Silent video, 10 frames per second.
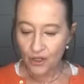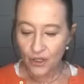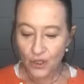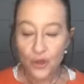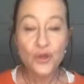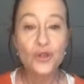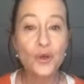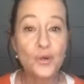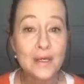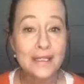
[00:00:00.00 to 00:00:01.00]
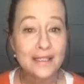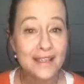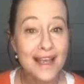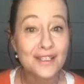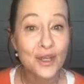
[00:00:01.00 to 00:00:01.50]
QU
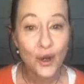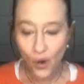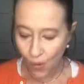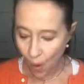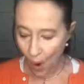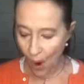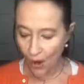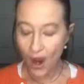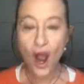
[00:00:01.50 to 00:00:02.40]
says qu.